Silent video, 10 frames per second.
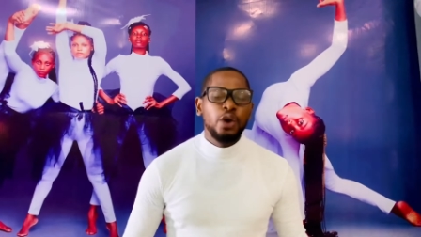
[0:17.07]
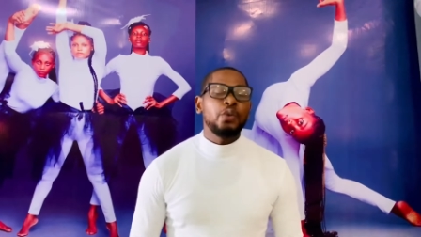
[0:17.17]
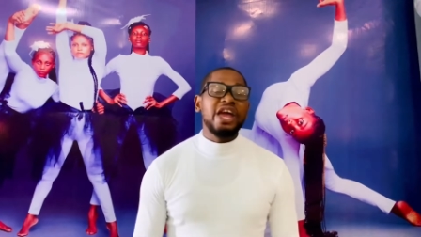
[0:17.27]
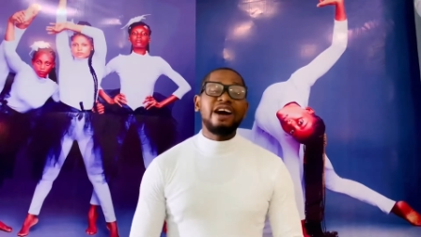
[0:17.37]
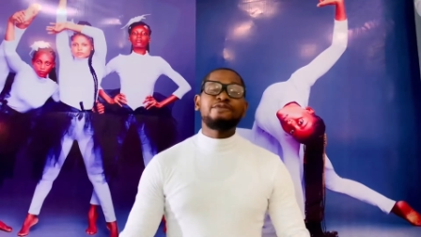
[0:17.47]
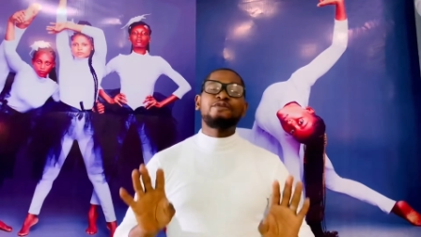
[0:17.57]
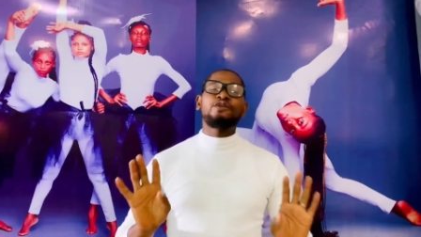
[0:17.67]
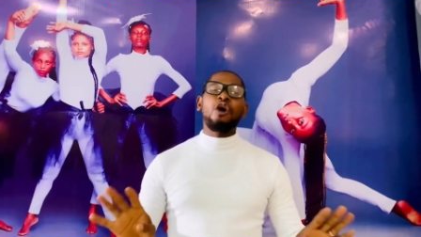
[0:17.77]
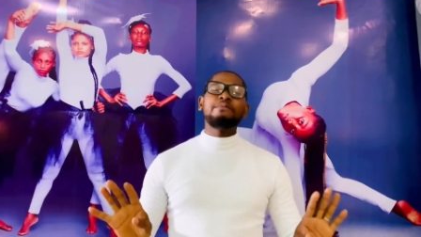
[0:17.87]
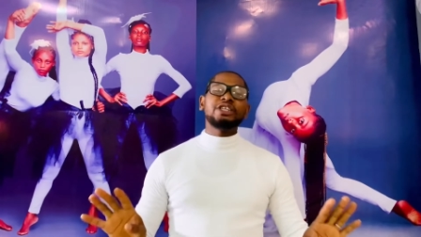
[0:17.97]
We have
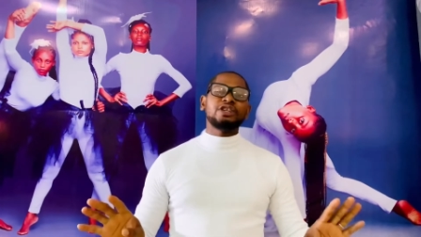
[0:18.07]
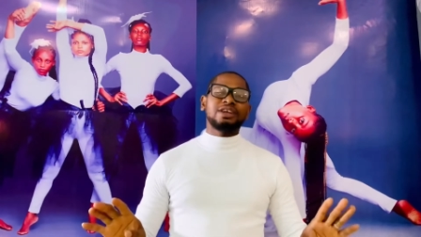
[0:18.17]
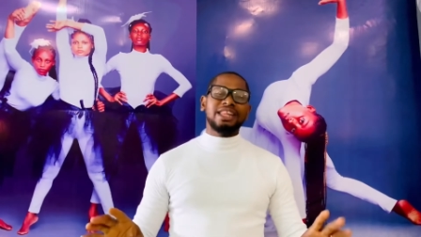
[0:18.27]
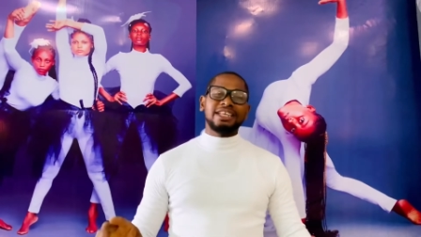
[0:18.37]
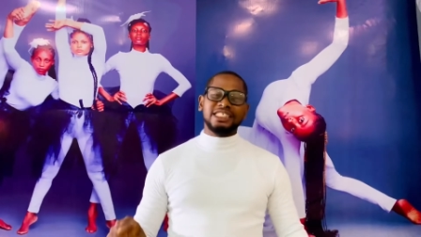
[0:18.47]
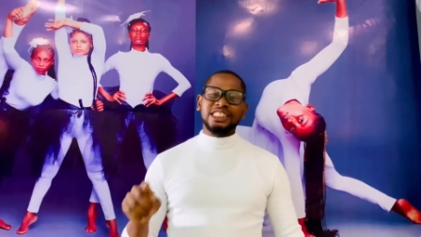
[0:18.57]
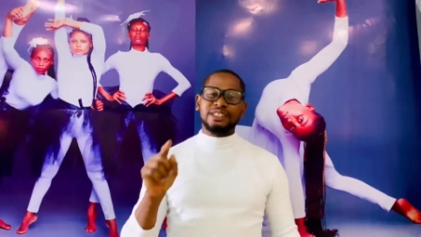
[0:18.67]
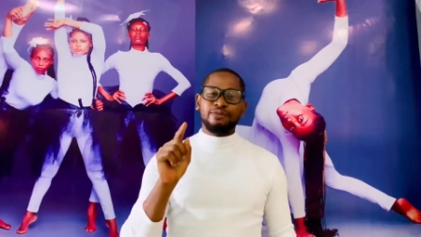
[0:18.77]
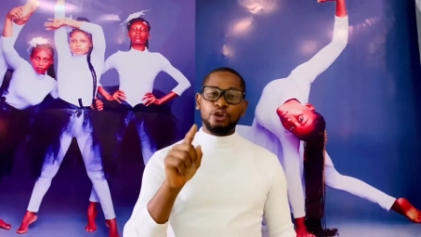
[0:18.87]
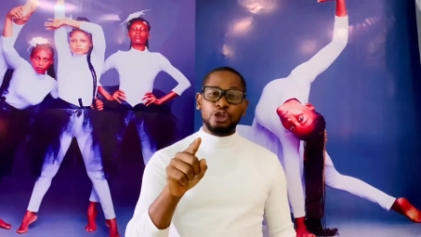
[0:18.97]
four major classes
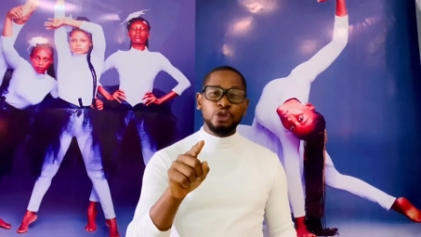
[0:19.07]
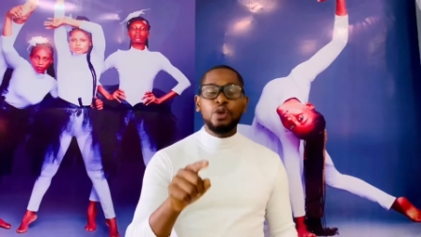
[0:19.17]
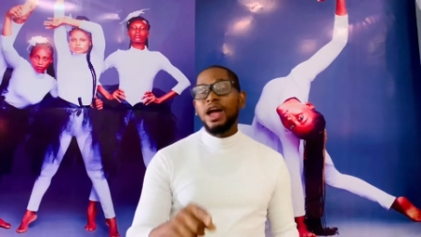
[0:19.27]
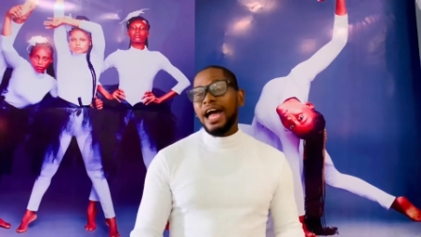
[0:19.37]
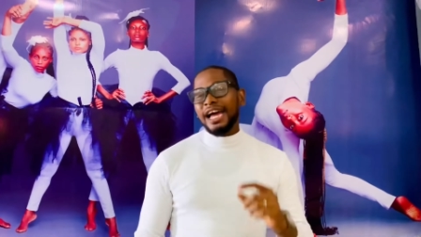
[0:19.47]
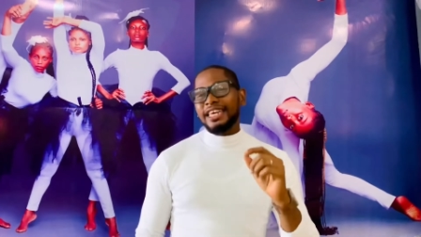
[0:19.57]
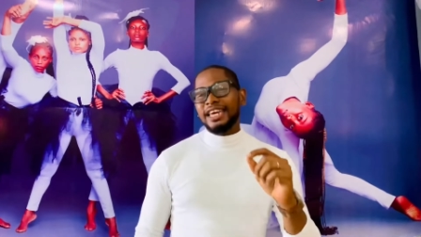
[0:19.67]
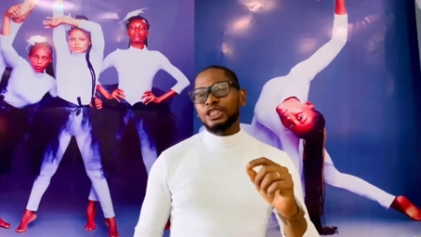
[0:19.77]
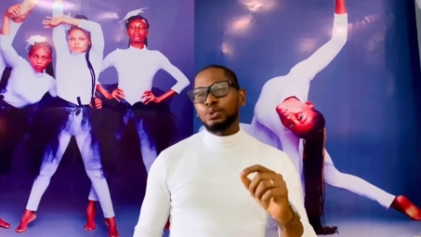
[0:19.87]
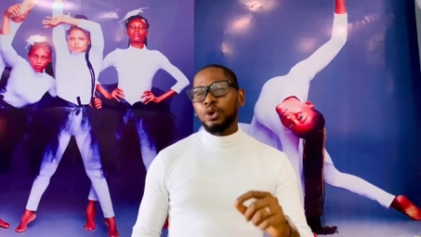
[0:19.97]
for you. And
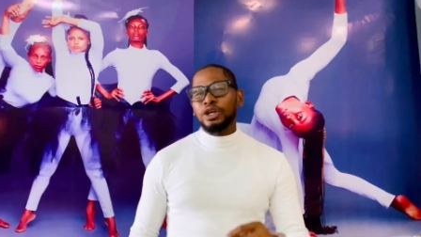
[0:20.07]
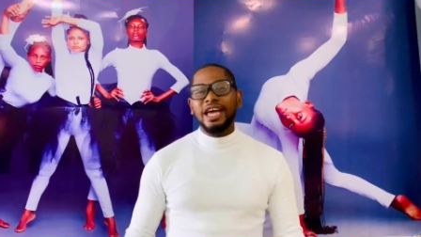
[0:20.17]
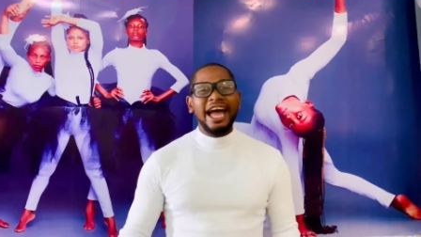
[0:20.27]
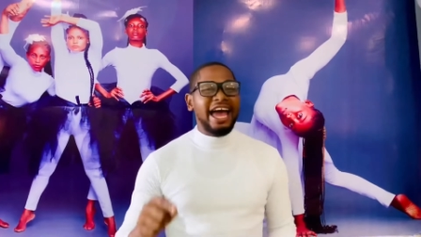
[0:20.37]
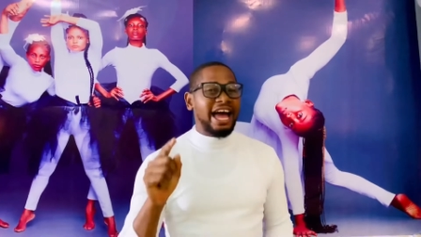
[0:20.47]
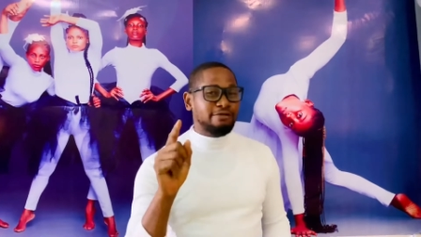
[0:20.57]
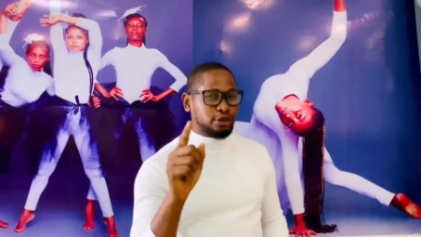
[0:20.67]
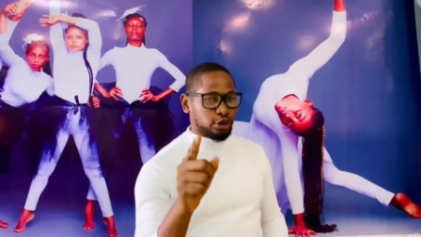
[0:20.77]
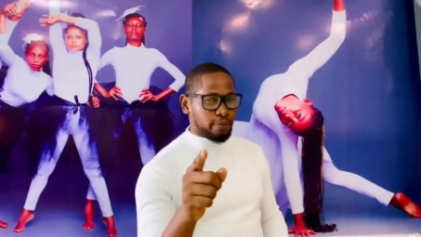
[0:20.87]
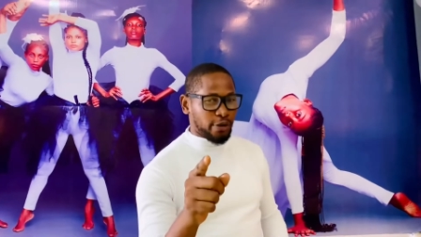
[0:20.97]
guess what? I have a
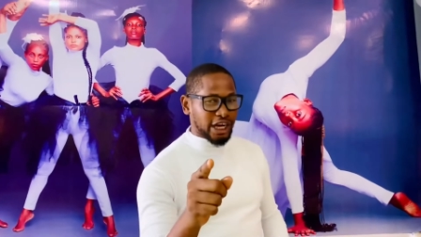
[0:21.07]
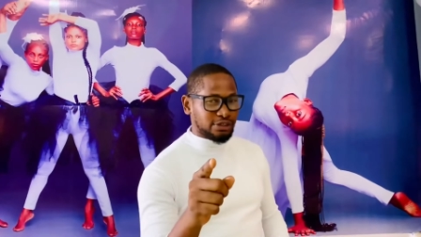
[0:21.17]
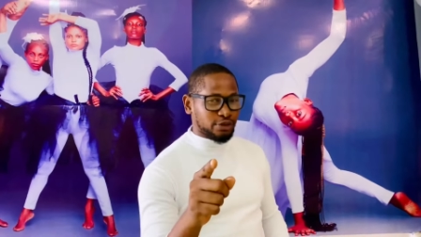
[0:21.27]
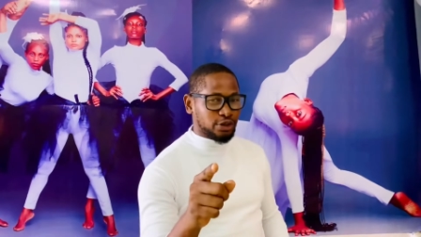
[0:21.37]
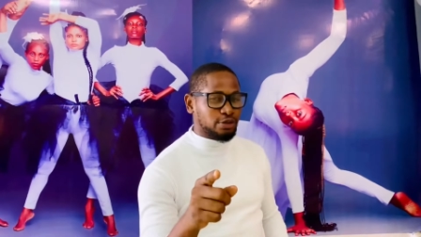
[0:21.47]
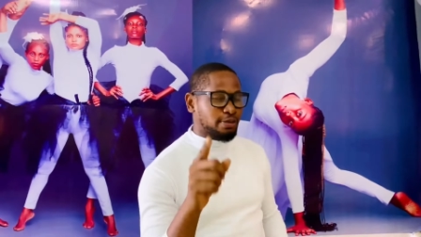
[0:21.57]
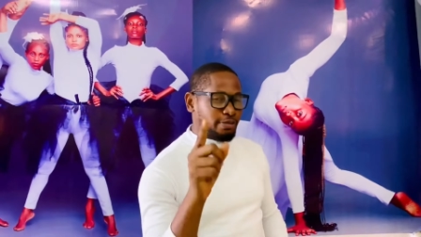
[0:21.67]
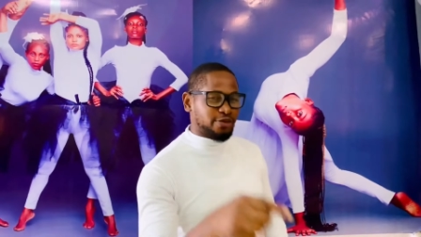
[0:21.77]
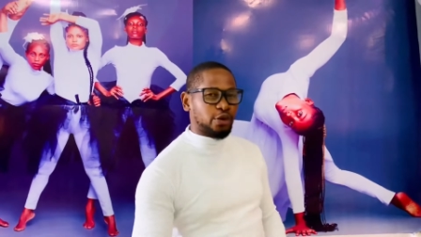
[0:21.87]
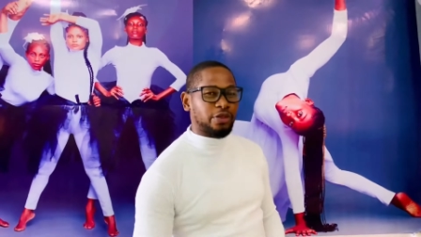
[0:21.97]
surprise for you. But
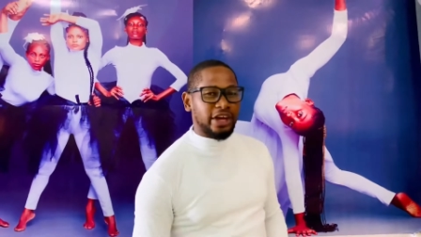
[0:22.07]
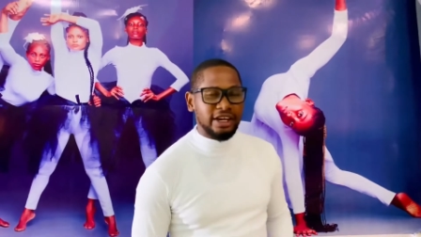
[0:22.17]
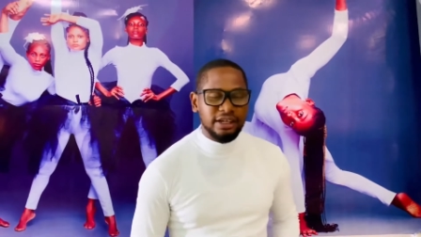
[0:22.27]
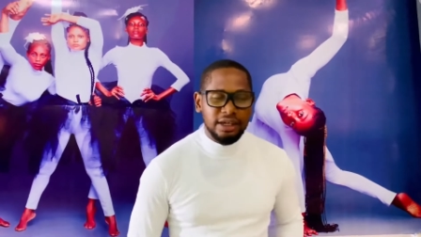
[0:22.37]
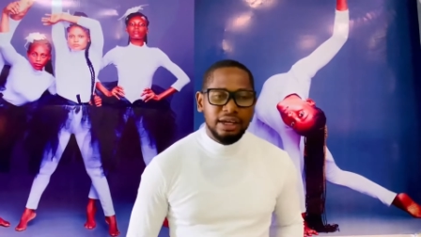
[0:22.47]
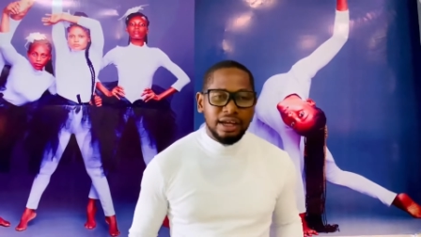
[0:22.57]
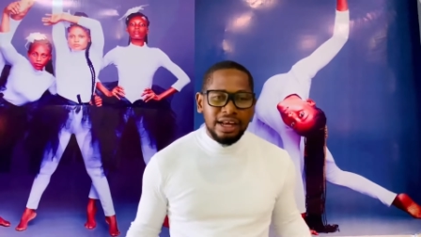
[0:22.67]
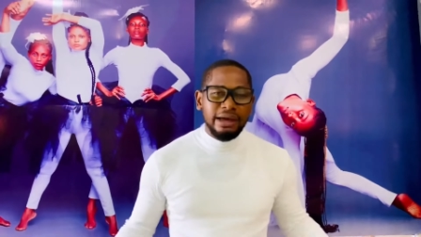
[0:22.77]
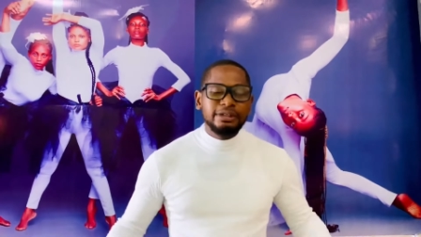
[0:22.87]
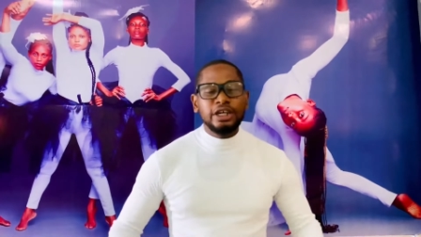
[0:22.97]
before then,
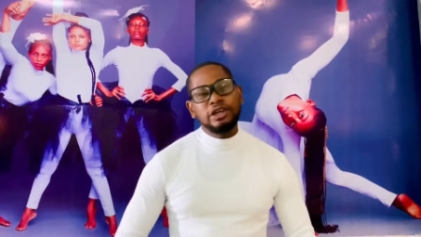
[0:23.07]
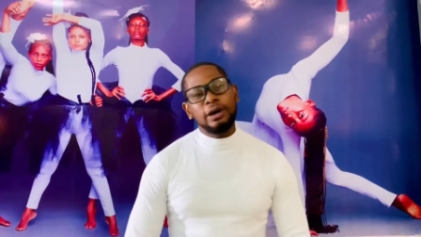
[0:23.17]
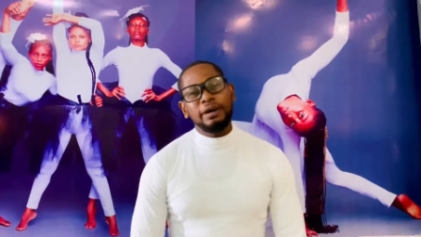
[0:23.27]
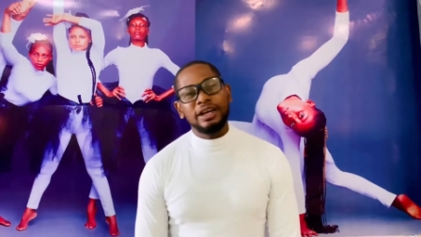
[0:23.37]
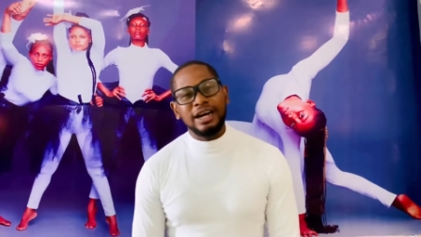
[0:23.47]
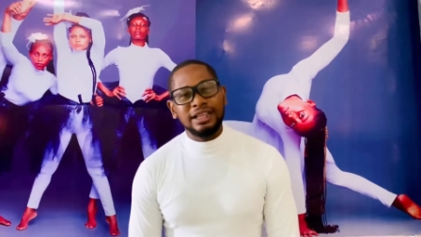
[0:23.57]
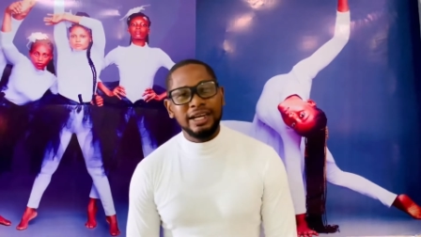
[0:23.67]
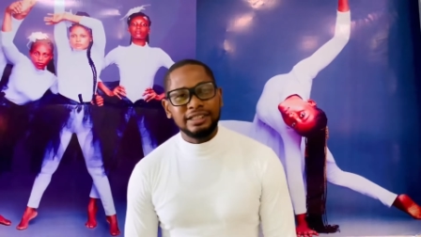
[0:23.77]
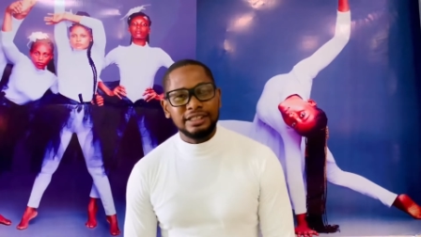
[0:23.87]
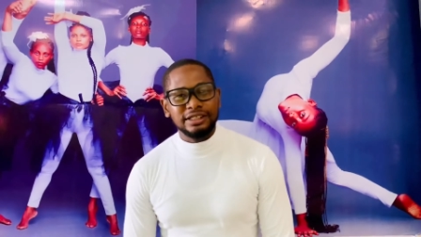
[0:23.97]
let me tell you about our
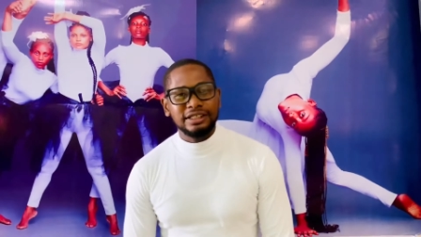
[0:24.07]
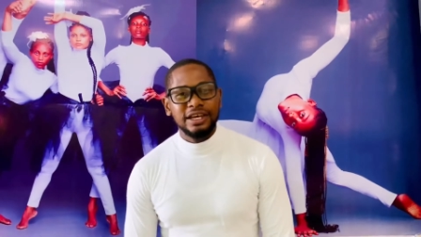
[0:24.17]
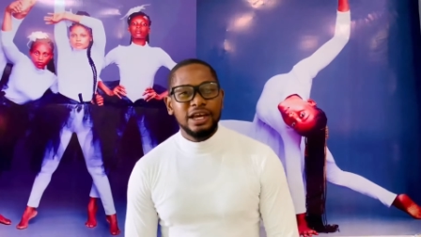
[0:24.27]
classes.